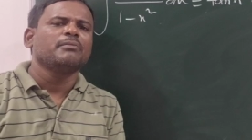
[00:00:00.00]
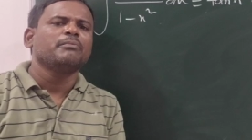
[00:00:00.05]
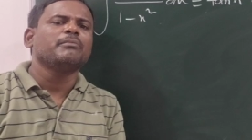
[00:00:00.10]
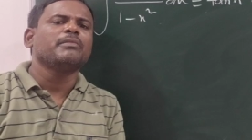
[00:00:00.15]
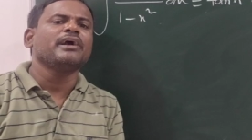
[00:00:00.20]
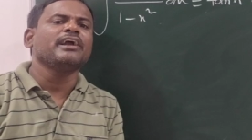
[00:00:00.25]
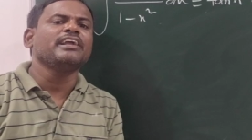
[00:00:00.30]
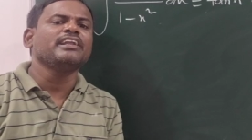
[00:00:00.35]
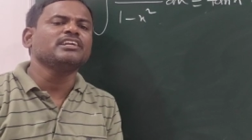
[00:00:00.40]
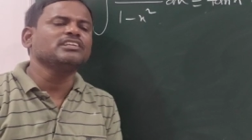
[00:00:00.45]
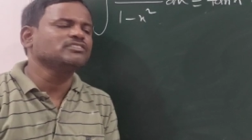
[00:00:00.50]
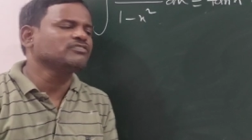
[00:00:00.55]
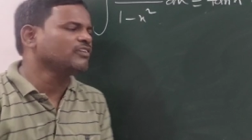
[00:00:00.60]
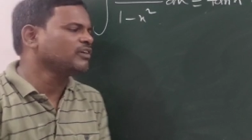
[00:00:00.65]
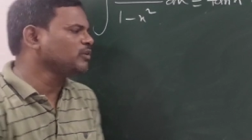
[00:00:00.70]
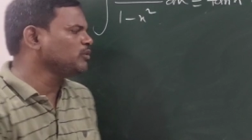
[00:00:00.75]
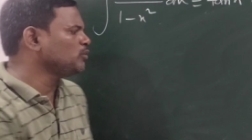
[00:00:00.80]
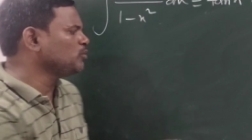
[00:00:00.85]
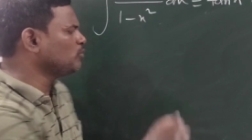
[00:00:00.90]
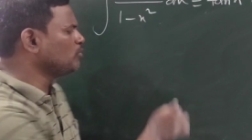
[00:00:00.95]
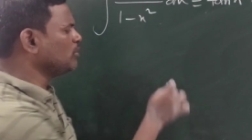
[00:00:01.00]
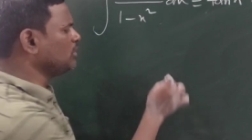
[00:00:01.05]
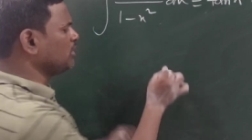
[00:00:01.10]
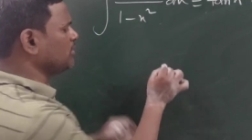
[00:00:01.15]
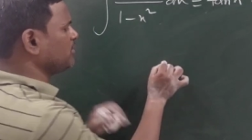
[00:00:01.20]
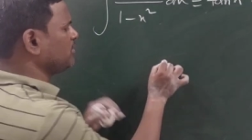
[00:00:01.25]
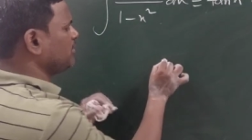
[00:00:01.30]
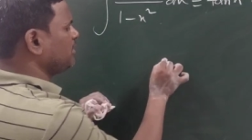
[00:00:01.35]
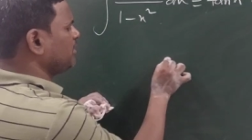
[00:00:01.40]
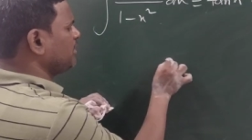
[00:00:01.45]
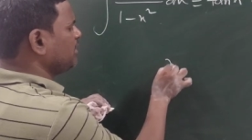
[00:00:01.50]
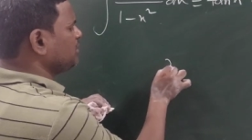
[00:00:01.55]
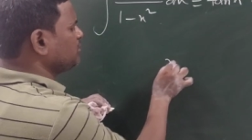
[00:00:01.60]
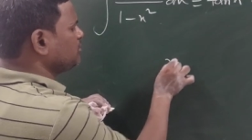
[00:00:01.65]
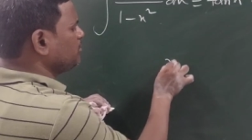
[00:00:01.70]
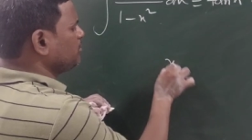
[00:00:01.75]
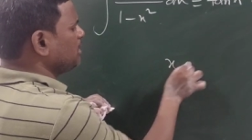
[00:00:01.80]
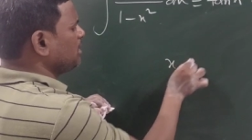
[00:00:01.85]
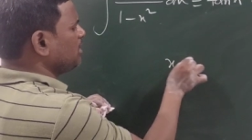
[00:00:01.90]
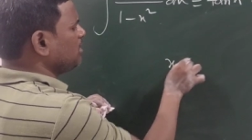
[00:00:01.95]
minus 1 to 1.
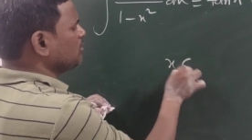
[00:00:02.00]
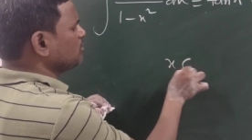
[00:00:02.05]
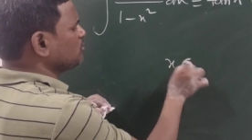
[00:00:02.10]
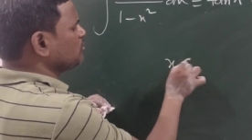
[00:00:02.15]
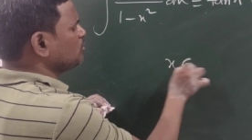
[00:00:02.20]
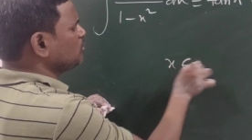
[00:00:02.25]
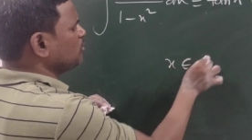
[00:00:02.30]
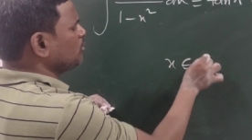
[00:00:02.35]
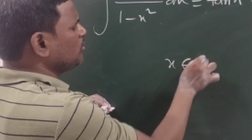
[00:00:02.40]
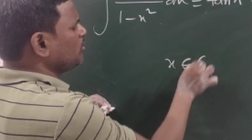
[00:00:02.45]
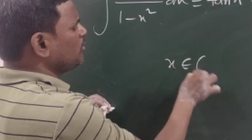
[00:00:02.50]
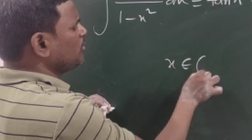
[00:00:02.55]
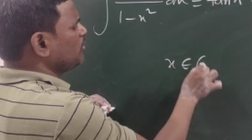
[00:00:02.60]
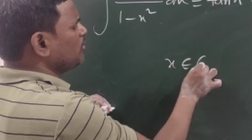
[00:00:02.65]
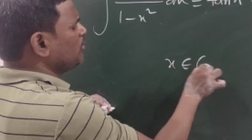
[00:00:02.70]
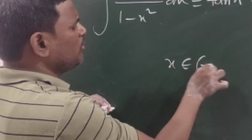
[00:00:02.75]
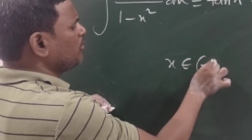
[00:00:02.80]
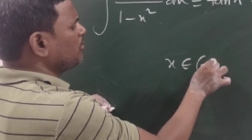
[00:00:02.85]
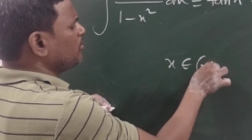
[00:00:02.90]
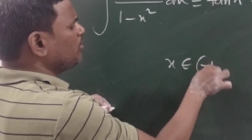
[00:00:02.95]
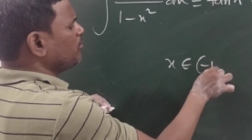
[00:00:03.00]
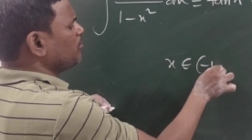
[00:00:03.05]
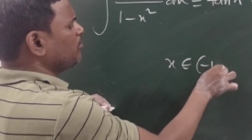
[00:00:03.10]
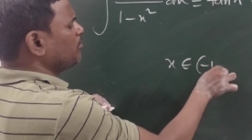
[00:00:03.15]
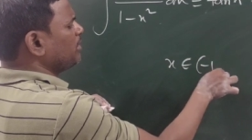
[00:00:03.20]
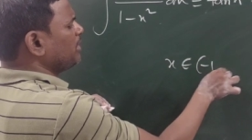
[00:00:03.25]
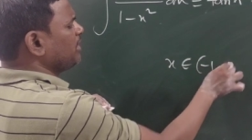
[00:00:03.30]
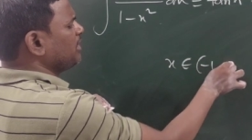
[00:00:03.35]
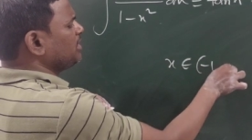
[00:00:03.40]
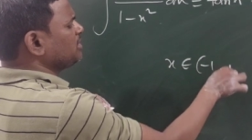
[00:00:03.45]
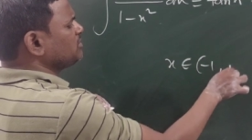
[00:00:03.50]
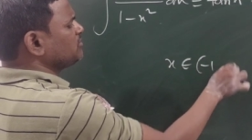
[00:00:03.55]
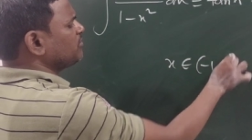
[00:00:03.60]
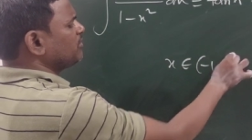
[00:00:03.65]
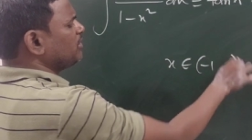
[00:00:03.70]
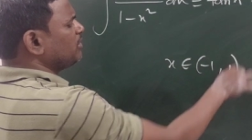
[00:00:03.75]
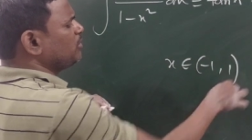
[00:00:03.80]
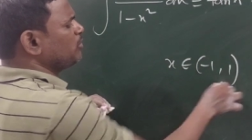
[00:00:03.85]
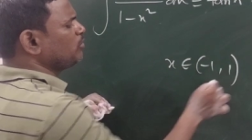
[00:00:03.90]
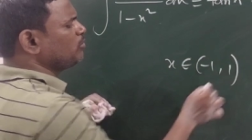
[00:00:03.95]
X belongs to minus
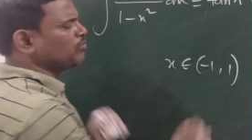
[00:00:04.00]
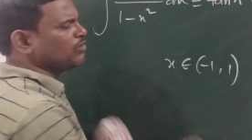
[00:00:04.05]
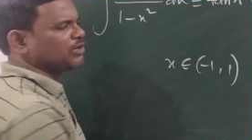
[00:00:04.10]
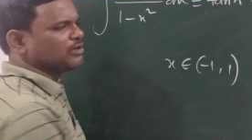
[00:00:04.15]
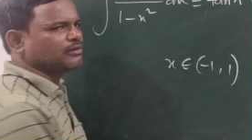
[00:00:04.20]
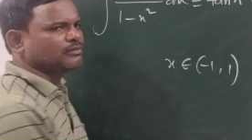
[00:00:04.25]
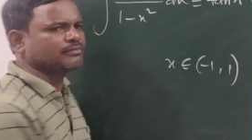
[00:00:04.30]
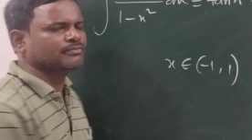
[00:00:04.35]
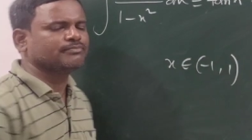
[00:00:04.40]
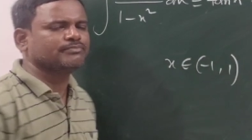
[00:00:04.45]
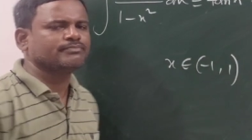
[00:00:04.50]
1 to 1.